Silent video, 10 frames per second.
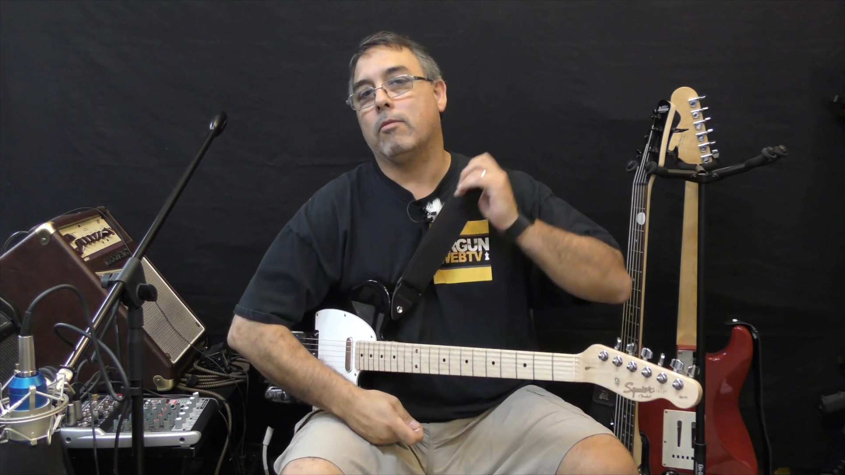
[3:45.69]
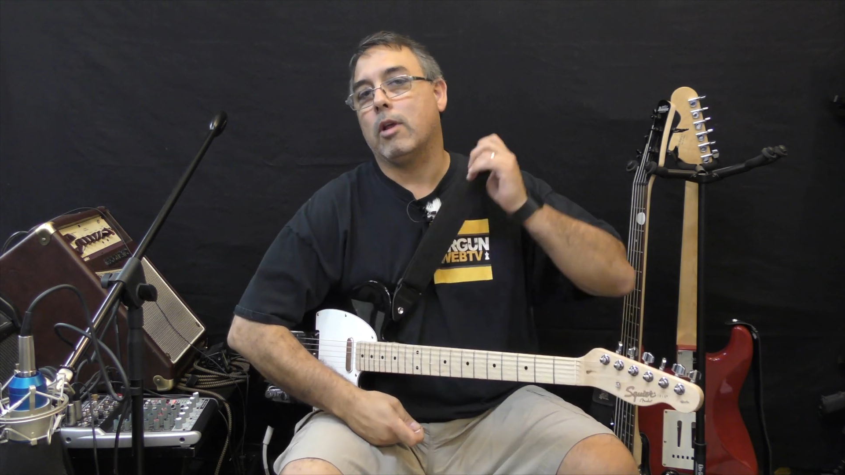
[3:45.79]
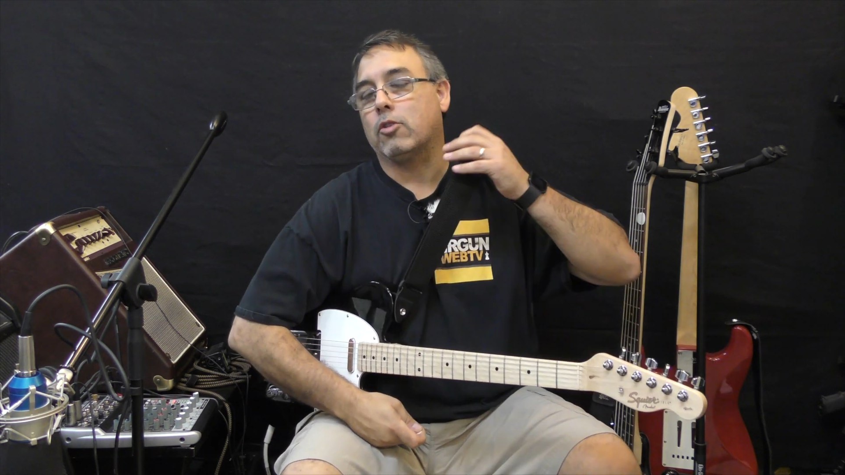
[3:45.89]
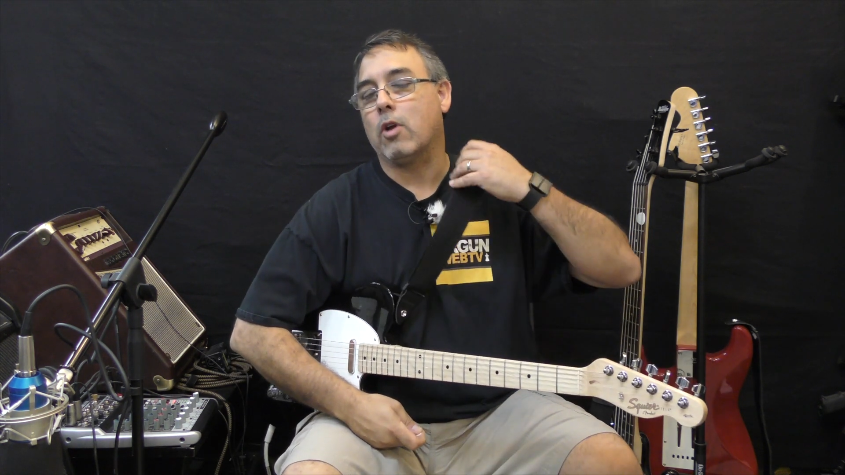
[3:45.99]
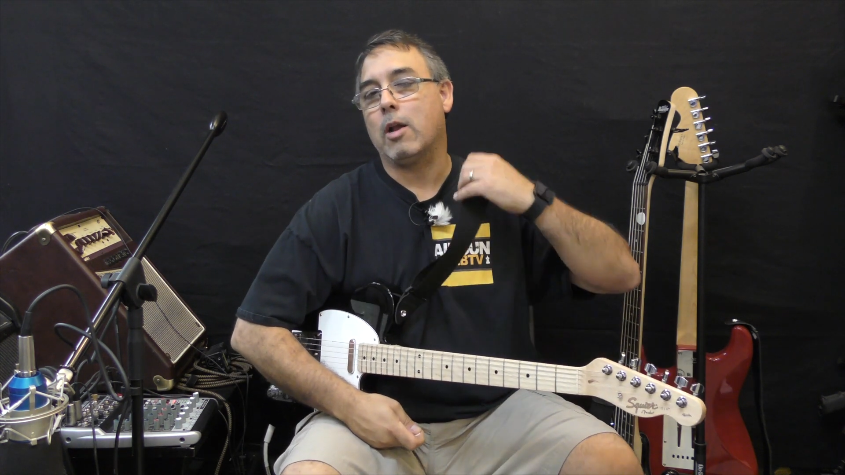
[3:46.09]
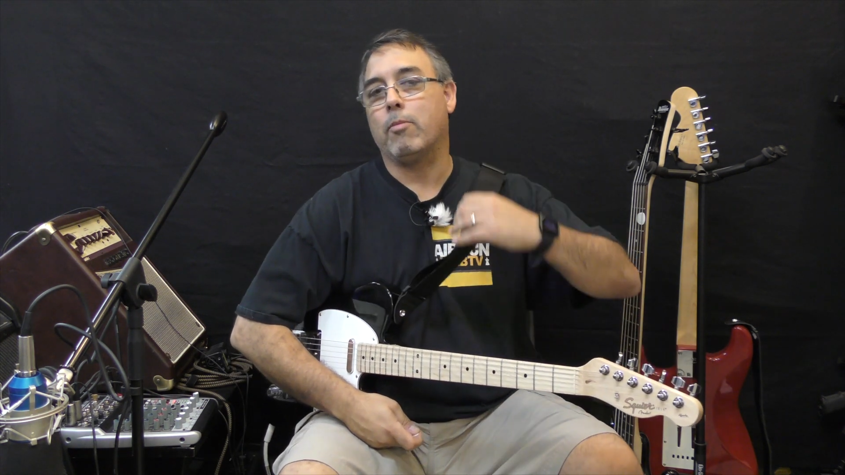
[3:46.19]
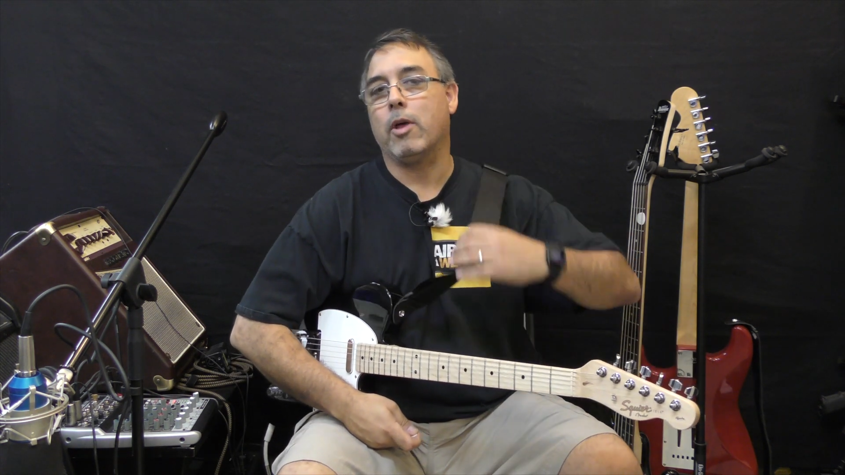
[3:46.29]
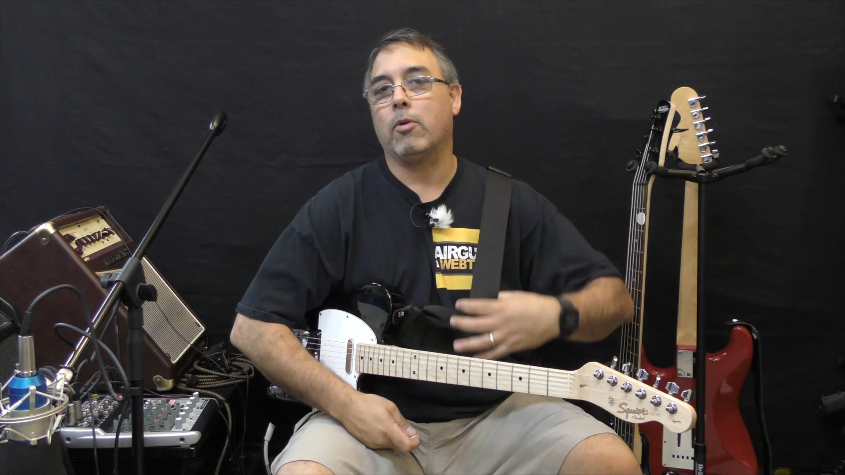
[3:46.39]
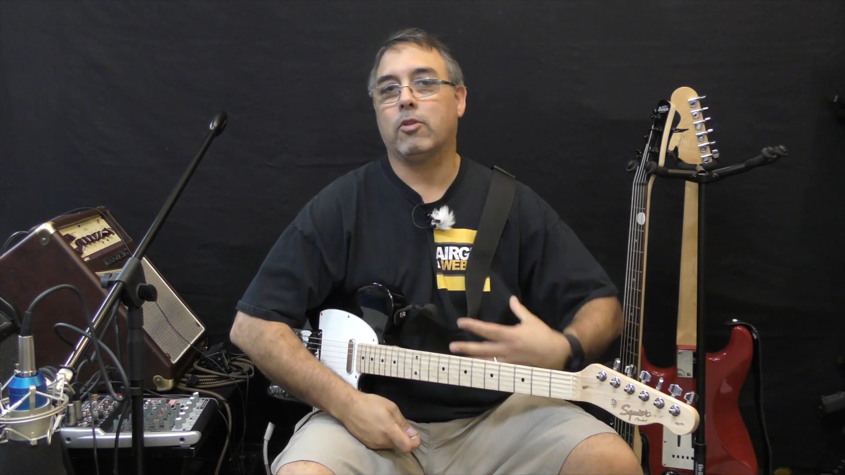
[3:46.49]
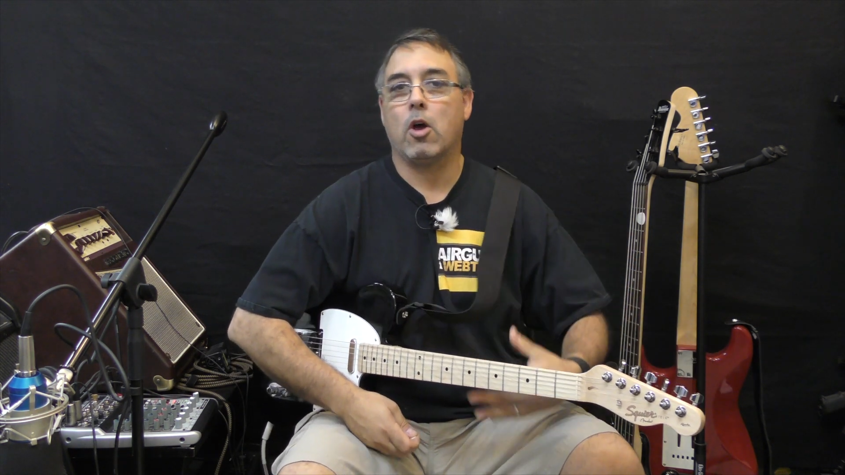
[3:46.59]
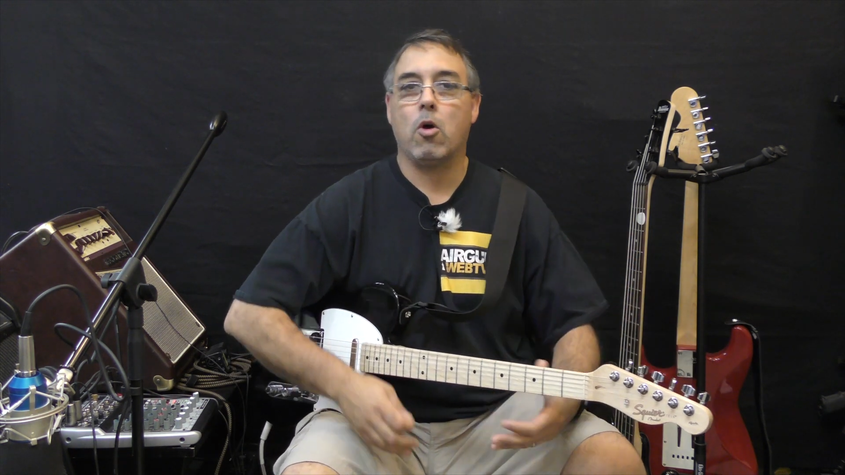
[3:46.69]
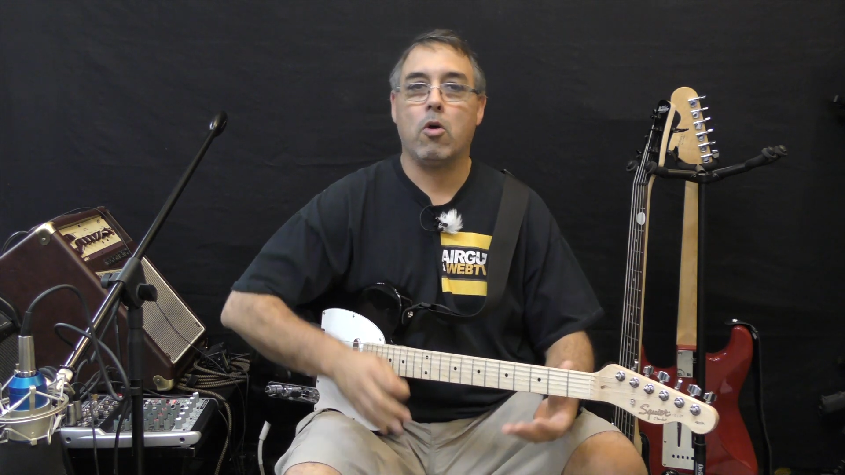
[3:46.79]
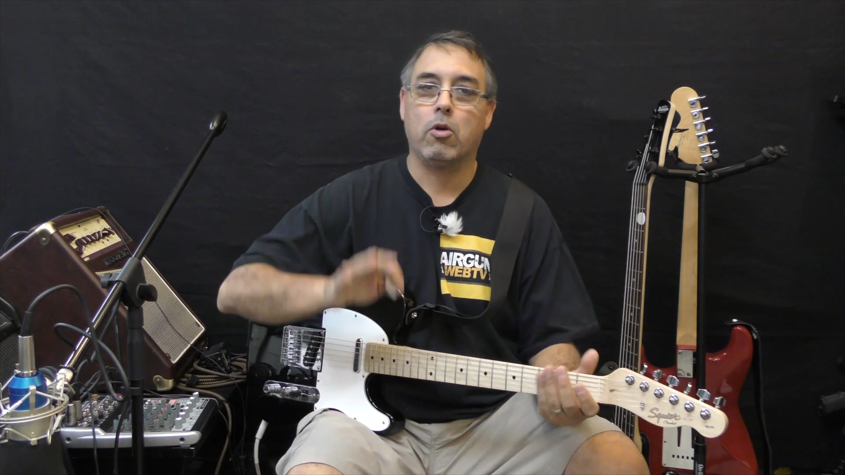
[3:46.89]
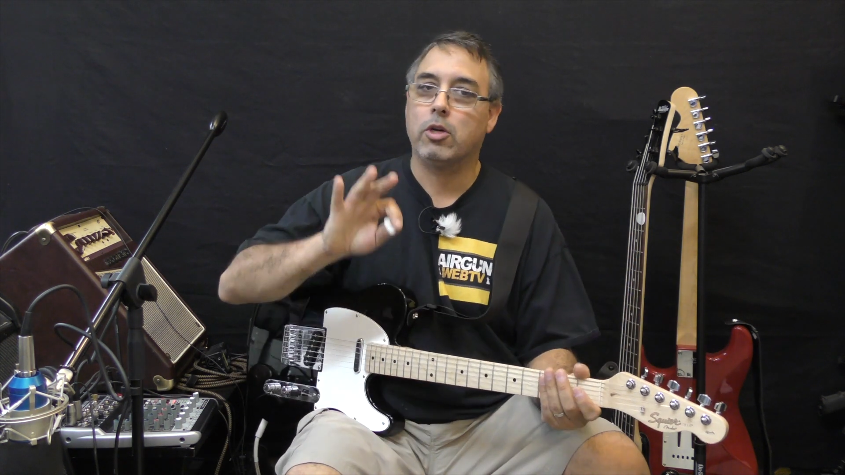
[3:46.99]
Not trying to play with tone or